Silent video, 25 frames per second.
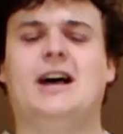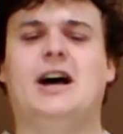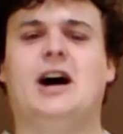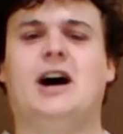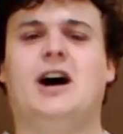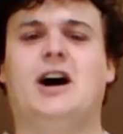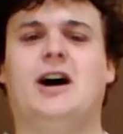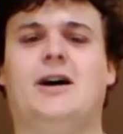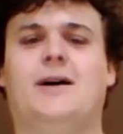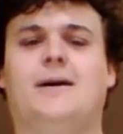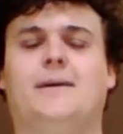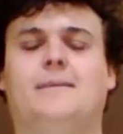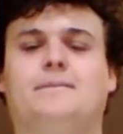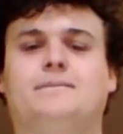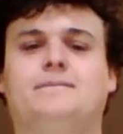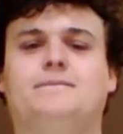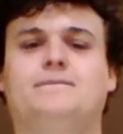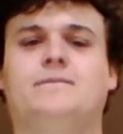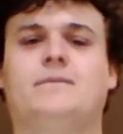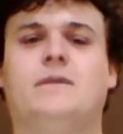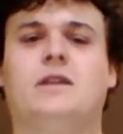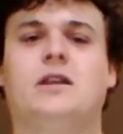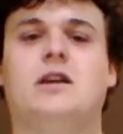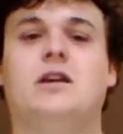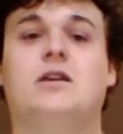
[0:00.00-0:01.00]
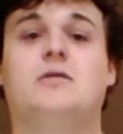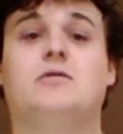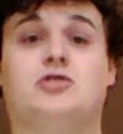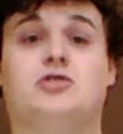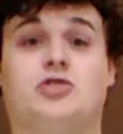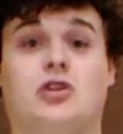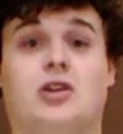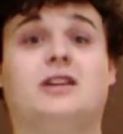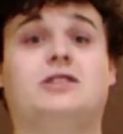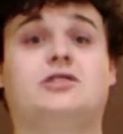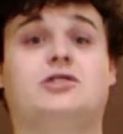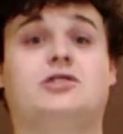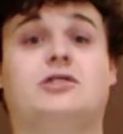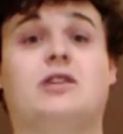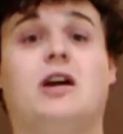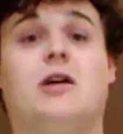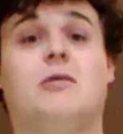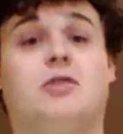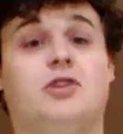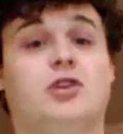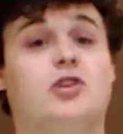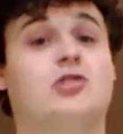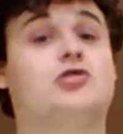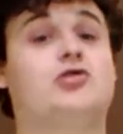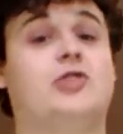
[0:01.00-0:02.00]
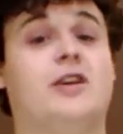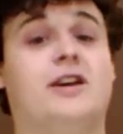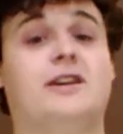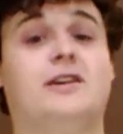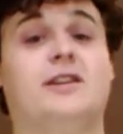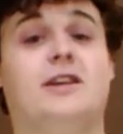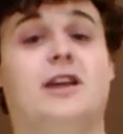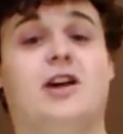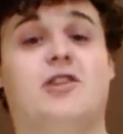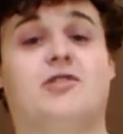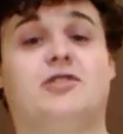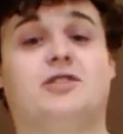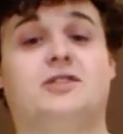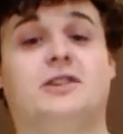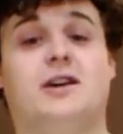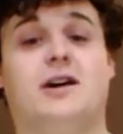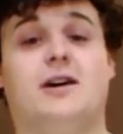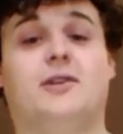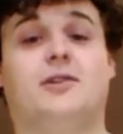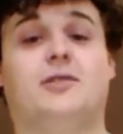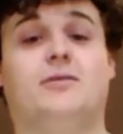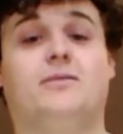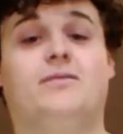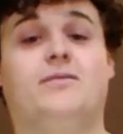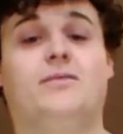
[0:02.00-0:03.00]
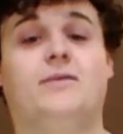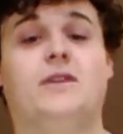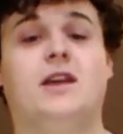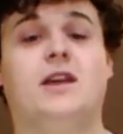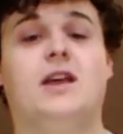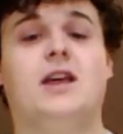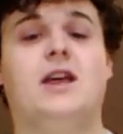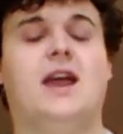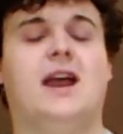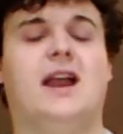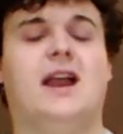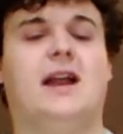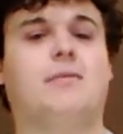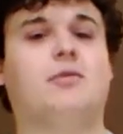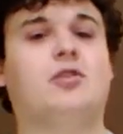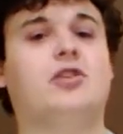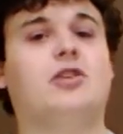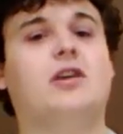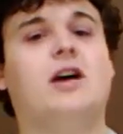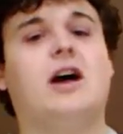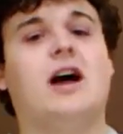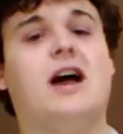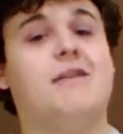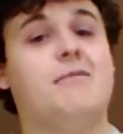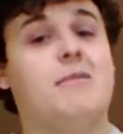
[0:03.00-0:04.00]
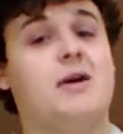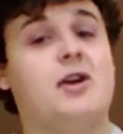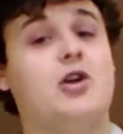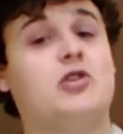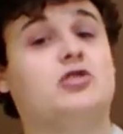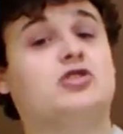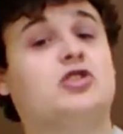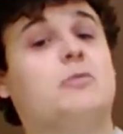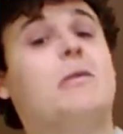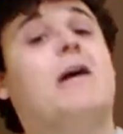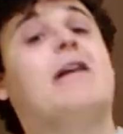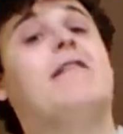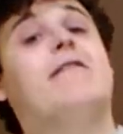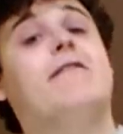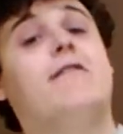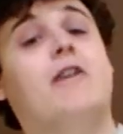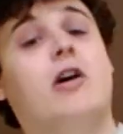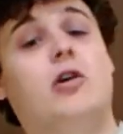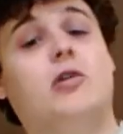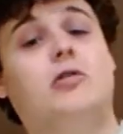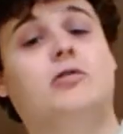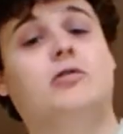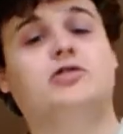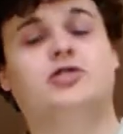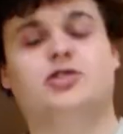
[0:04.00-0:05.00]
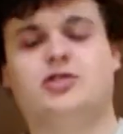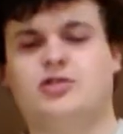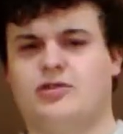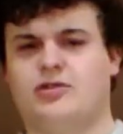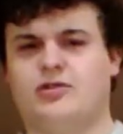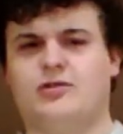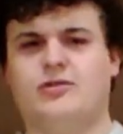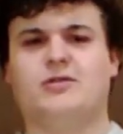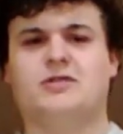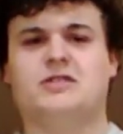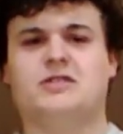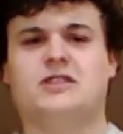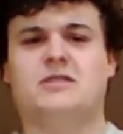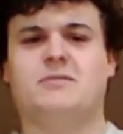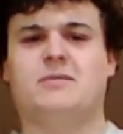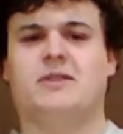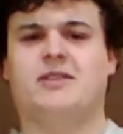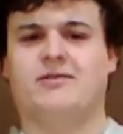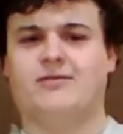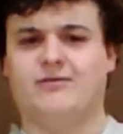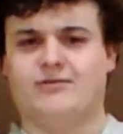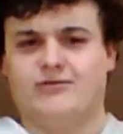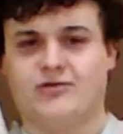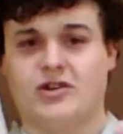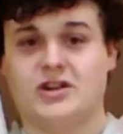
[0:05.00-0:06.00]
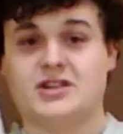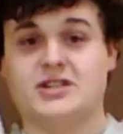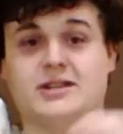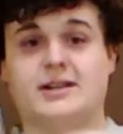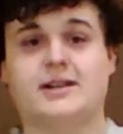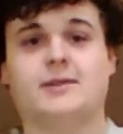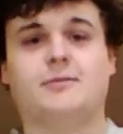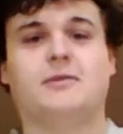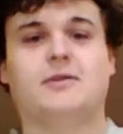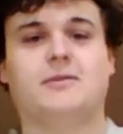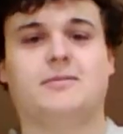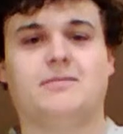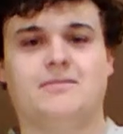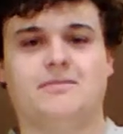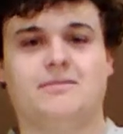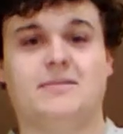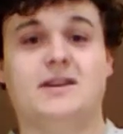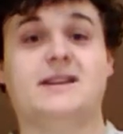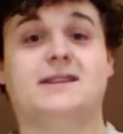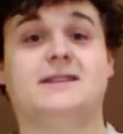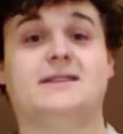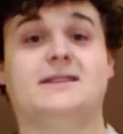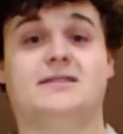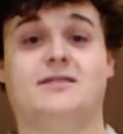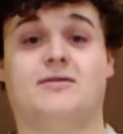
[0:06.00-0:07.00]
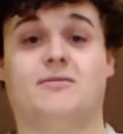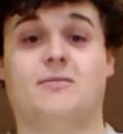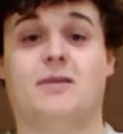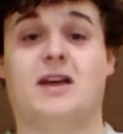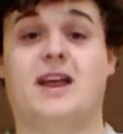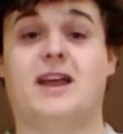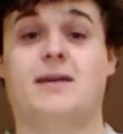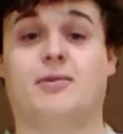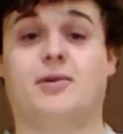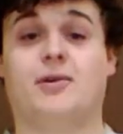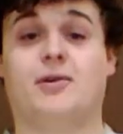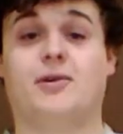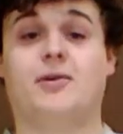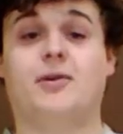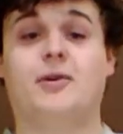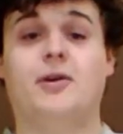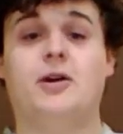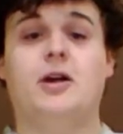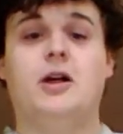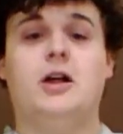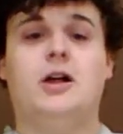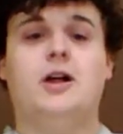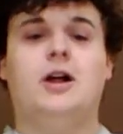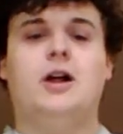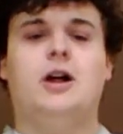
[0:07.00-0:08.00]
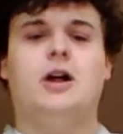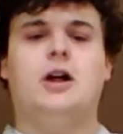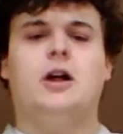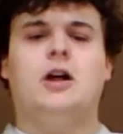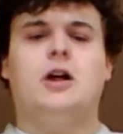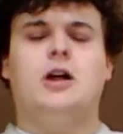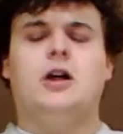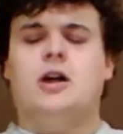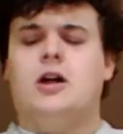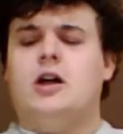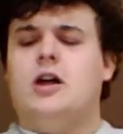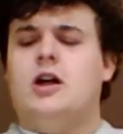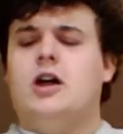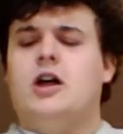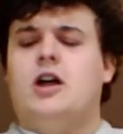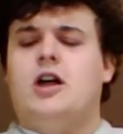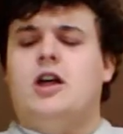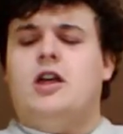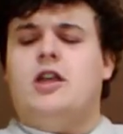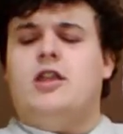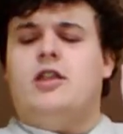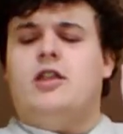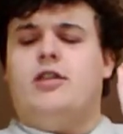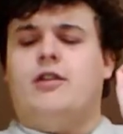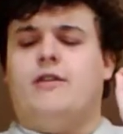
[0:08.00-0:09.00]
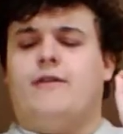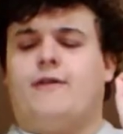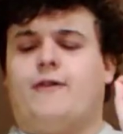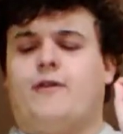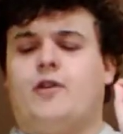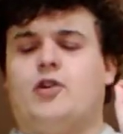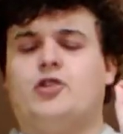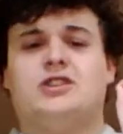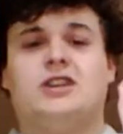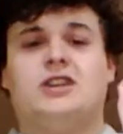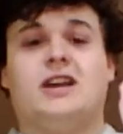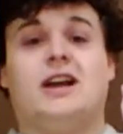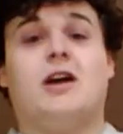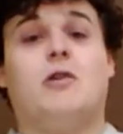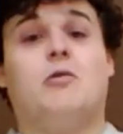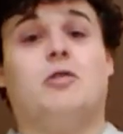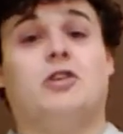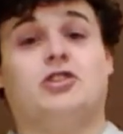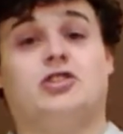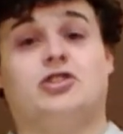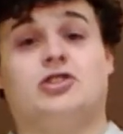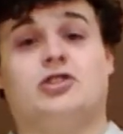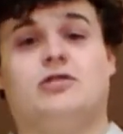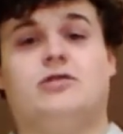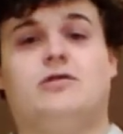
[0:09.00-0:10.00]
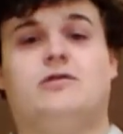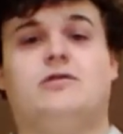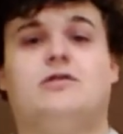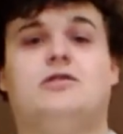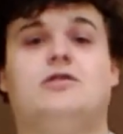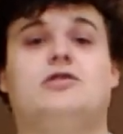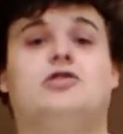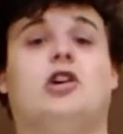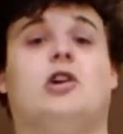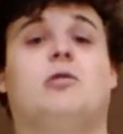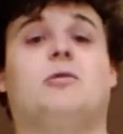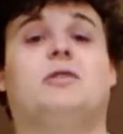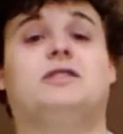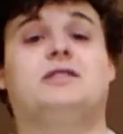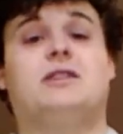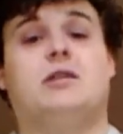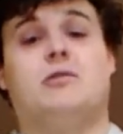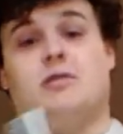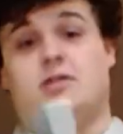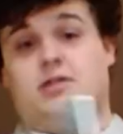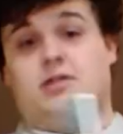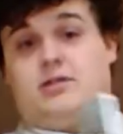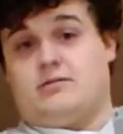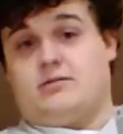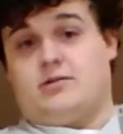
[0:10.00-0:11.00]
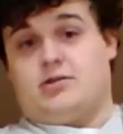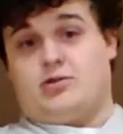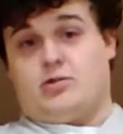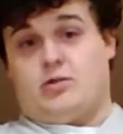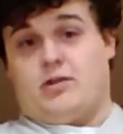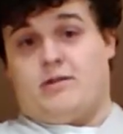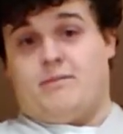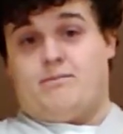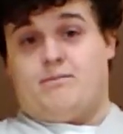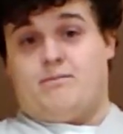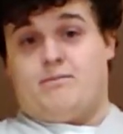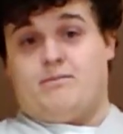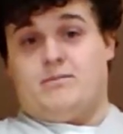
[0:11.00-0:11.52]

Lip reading: So I want to go straight into the Aristotle. And I have my notes on my phone just so you don't see me rustling with pieces of paper. The first thing I want to start with is I want to sort of